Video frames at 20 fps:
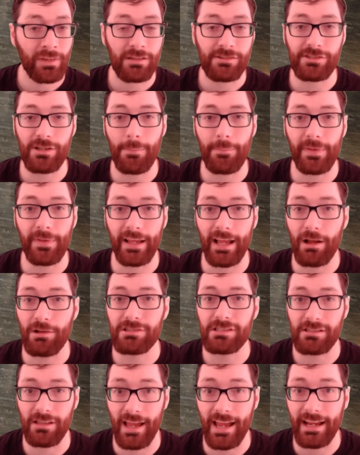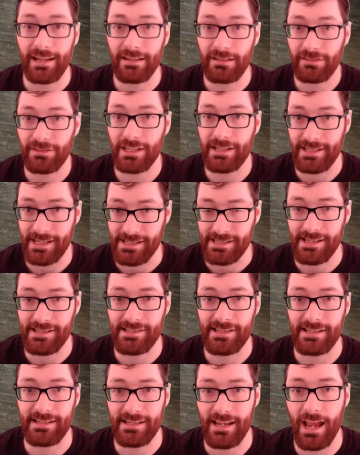Something else like the
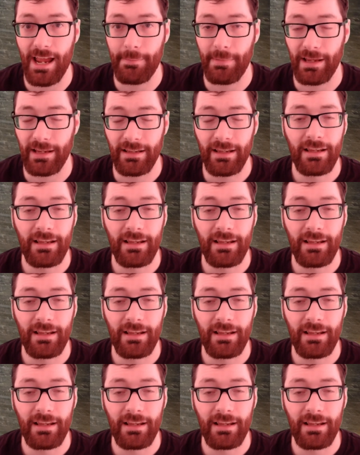distance and timing.